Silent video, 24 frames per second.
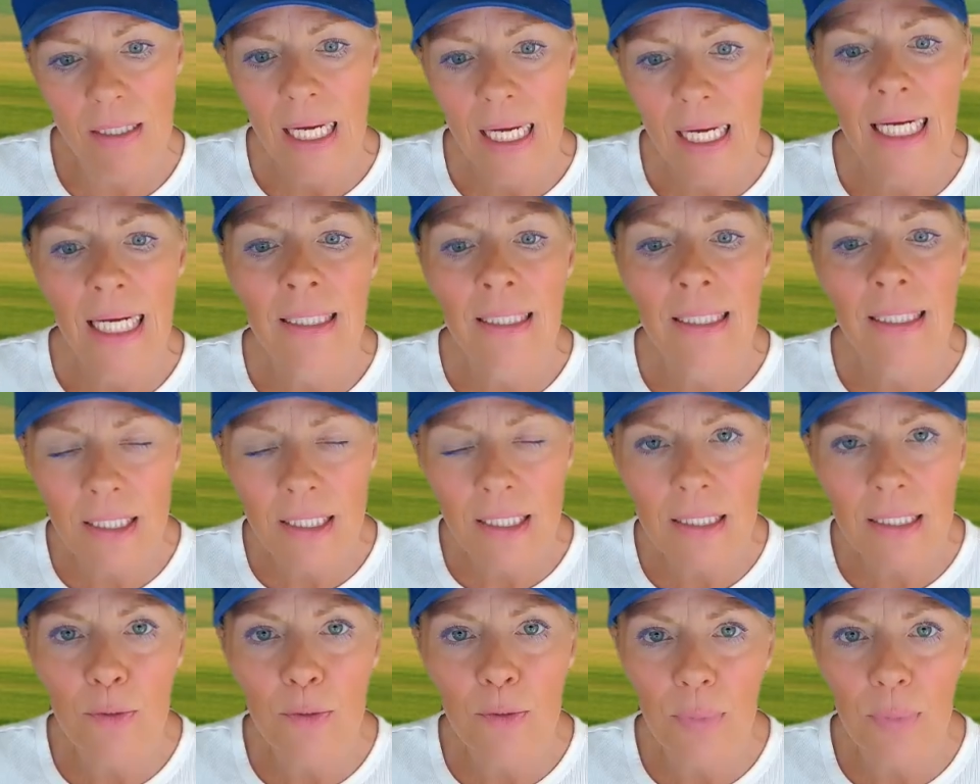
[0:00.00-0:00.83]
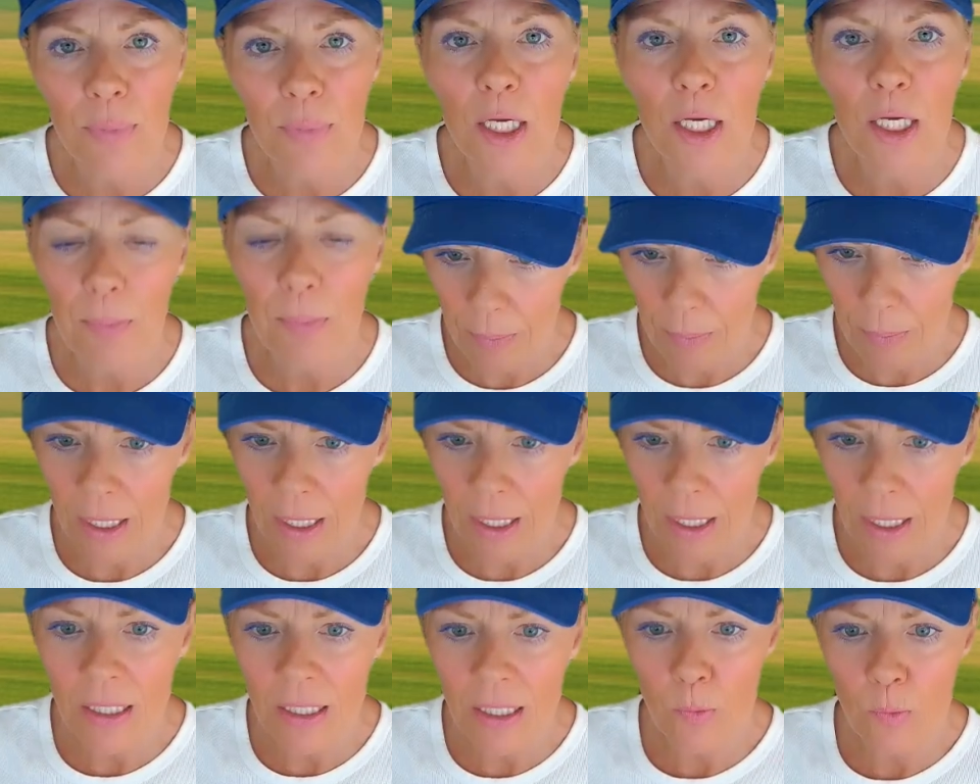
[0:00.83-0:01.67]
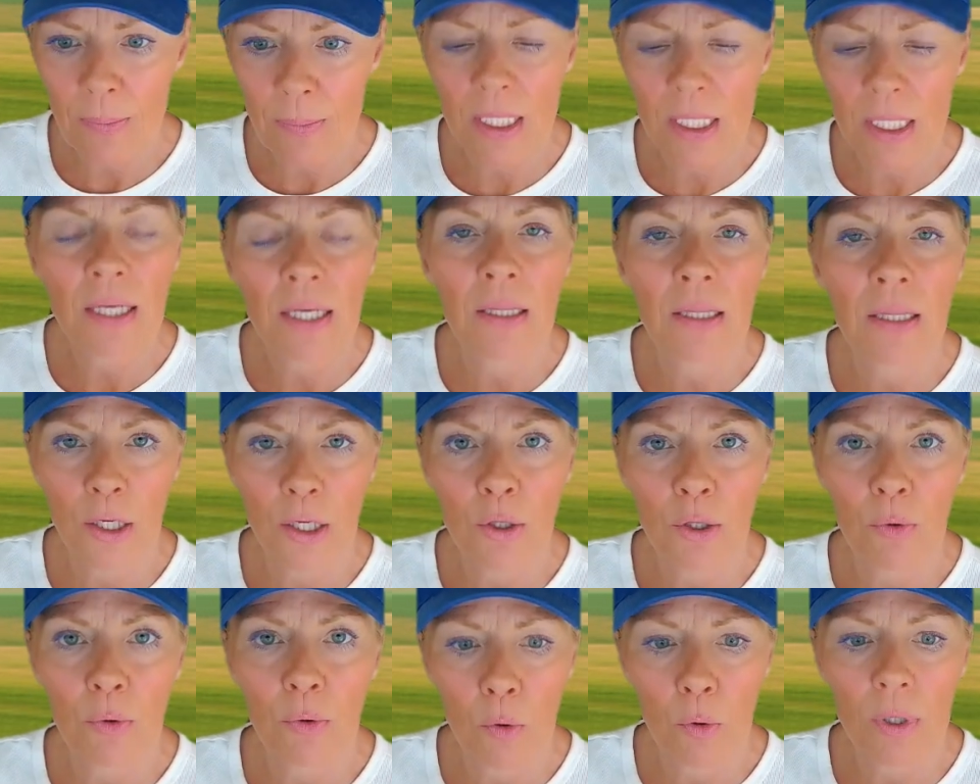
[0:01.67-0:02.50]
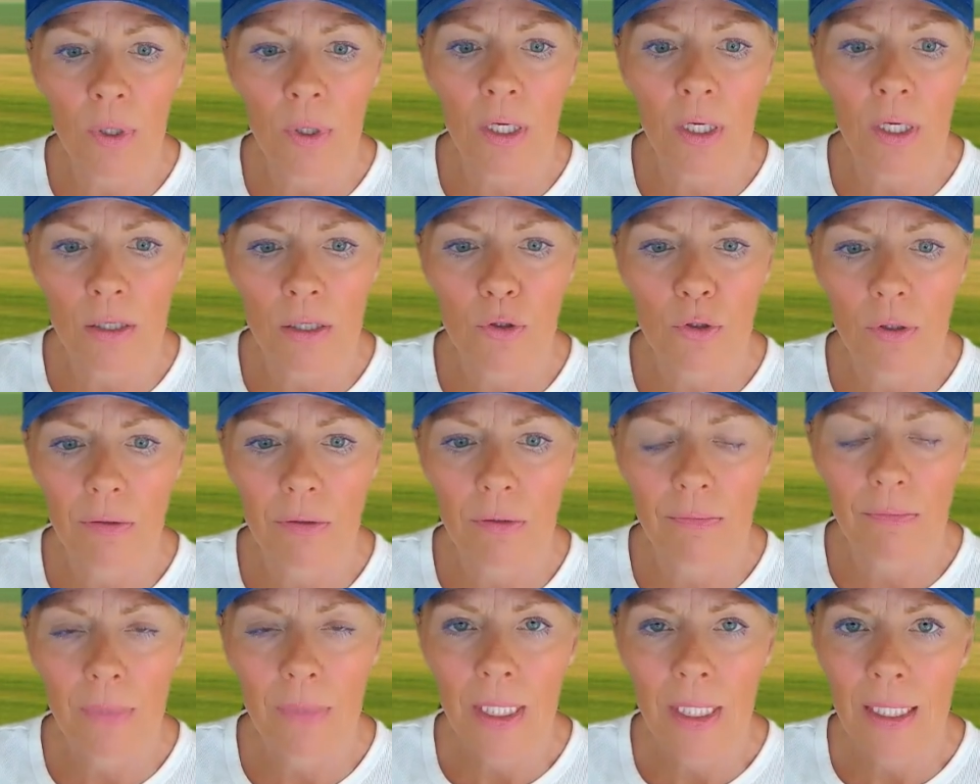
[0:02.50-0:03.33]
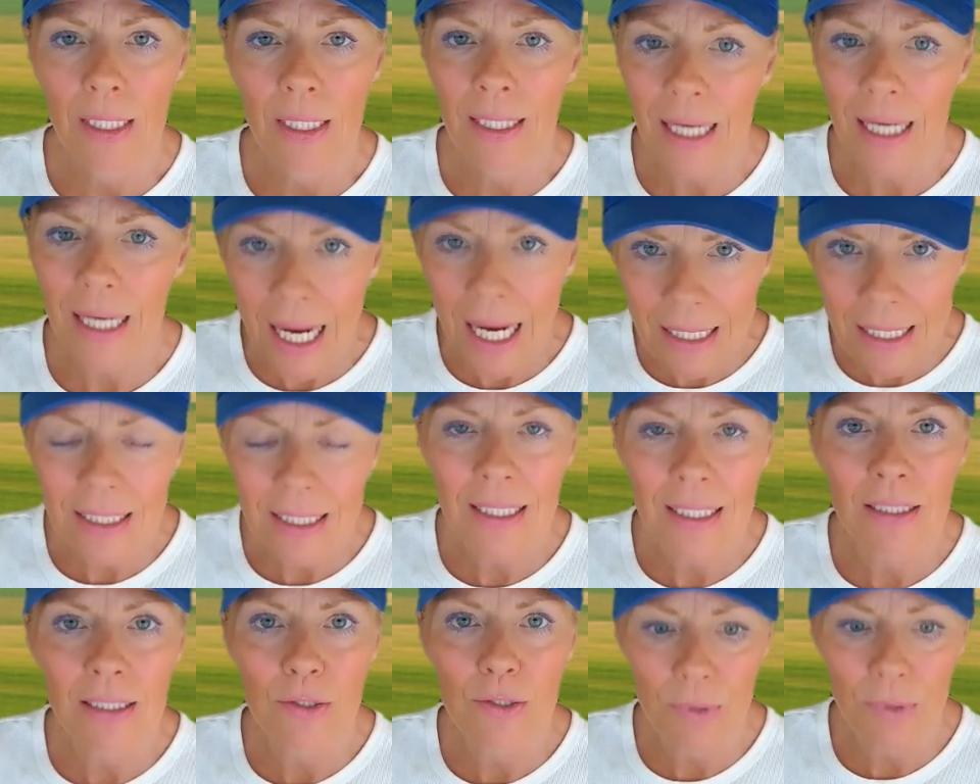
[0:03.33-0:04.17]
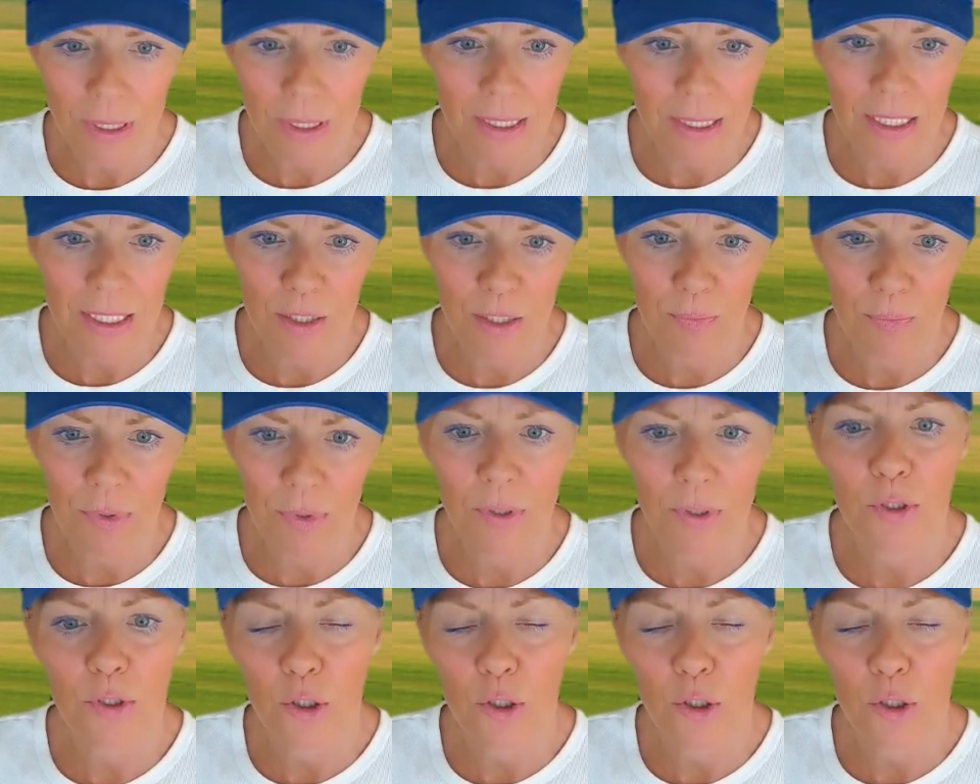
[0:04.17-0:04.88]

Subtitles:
It's just simply a preparedness website that you own and control. The idea is really simple.